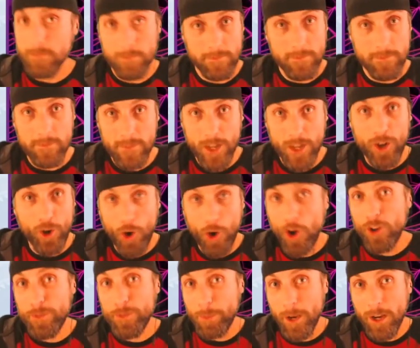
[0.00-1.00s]
They're
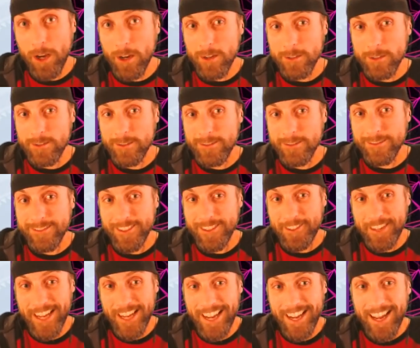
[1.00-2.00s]
called bugs,
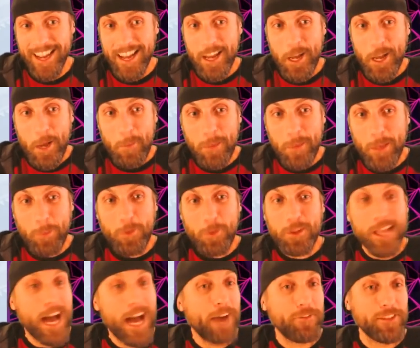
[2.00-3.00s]
okay? People
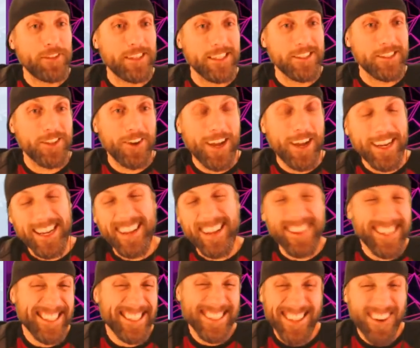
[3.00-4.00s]
laugh at this. They're like, oh, they
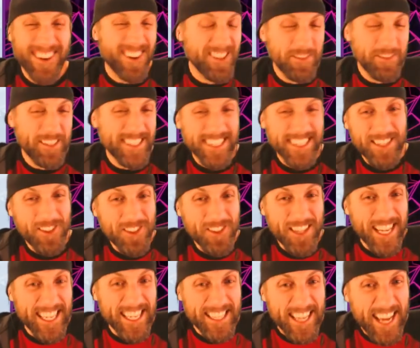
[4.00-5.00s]
just call them because they look
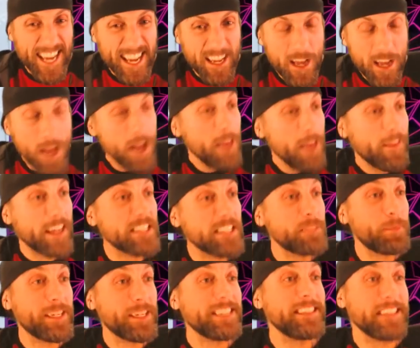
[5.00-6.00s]
like that. That's
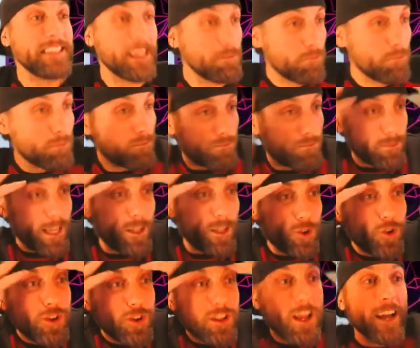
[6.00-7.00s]
because they, they
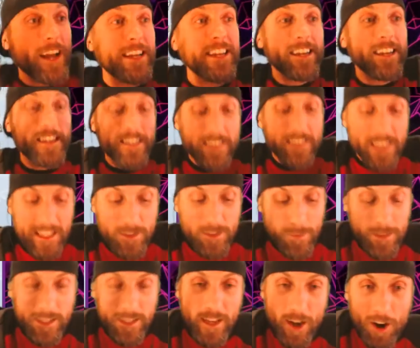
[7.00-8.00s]
look like it because that's
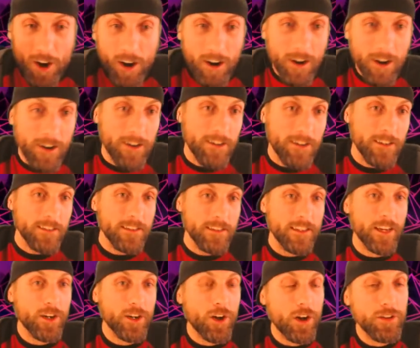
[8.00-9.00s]
what they are.
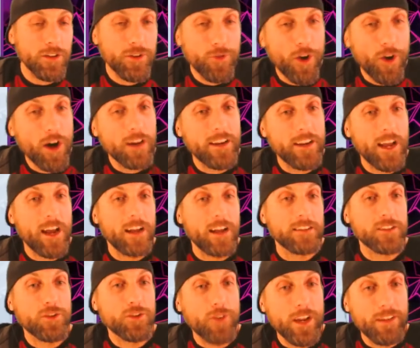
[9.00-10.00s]
They're called
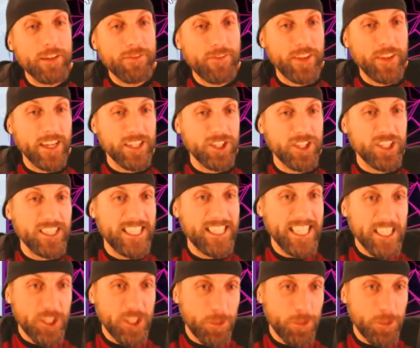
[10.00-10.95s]
crawdads, crayfish, ditch